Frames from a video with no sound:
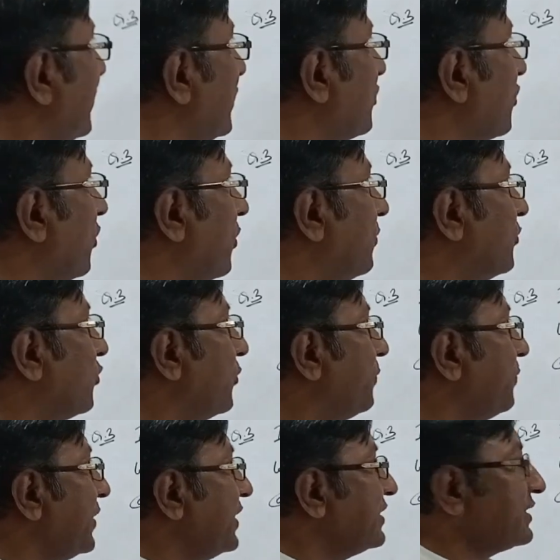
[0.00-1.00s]
become
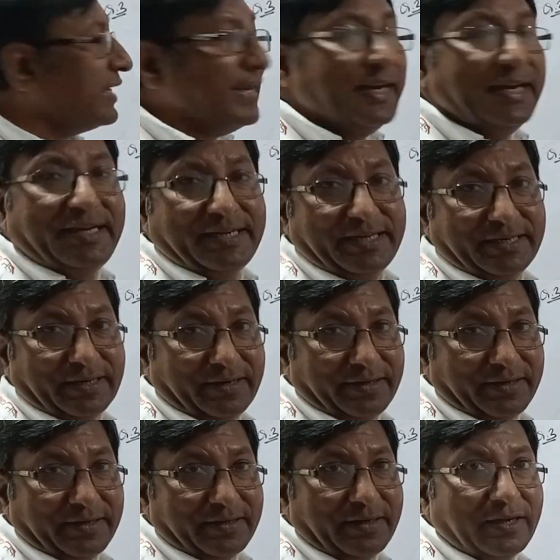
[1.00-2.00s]
rupees
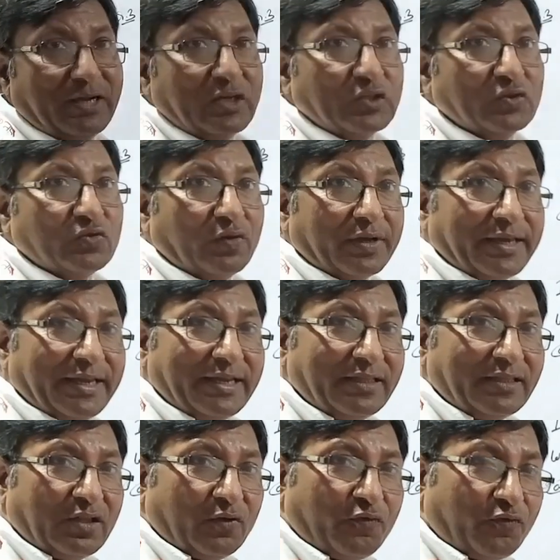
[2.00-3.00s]
1800. So
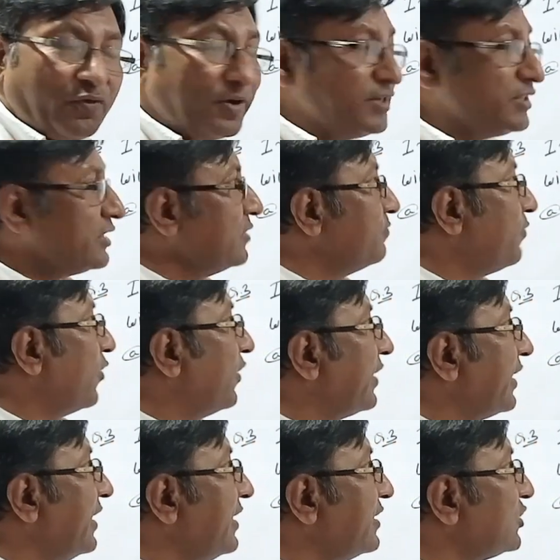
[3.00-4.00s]
again the first
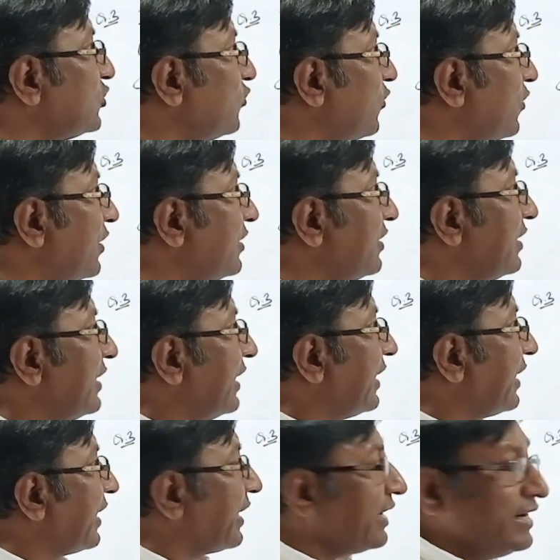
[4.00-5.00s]
important is what?
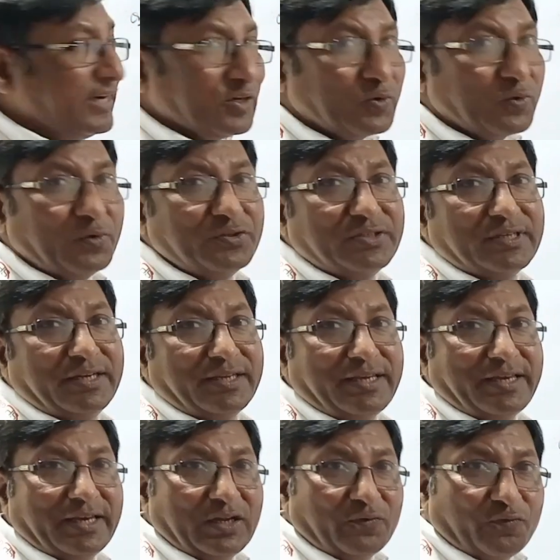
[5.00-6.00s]
Read question
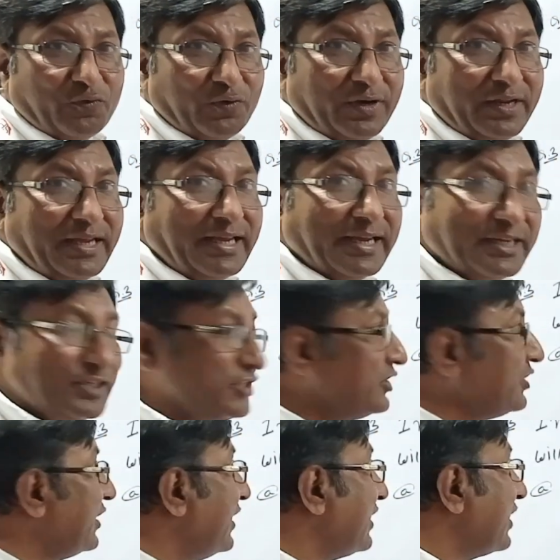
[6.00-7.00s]
carefully and
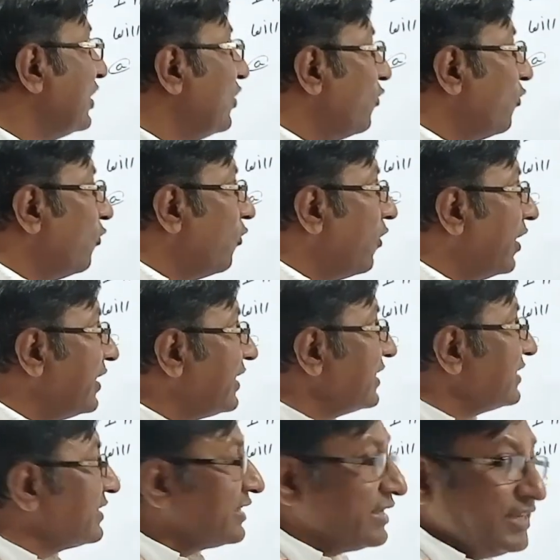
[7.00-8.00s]
check what
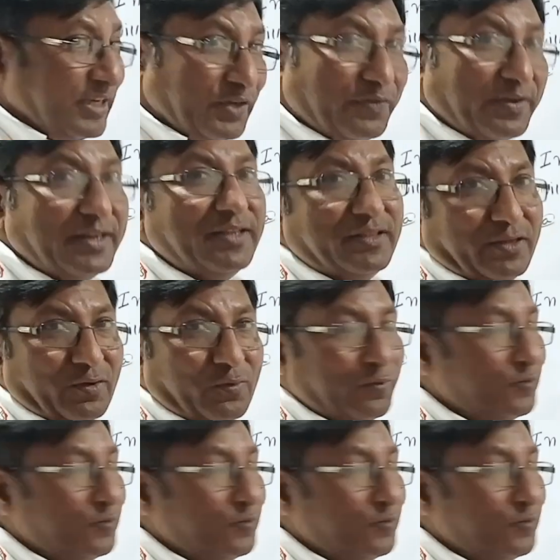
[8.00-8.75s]
is given in the